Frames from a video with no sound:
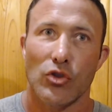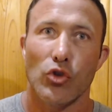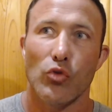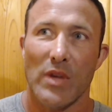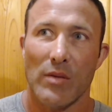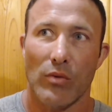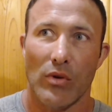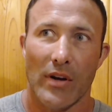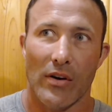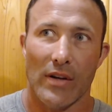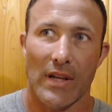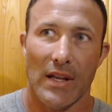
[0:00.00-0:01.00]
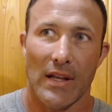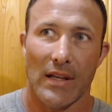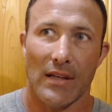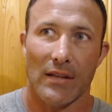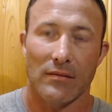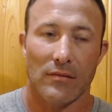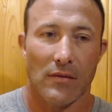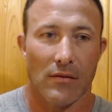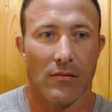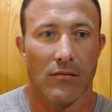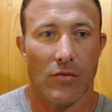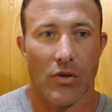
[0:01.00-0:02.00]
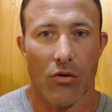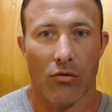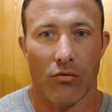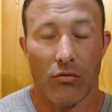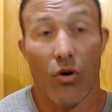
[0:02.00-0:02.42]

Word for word: to people that are eating you know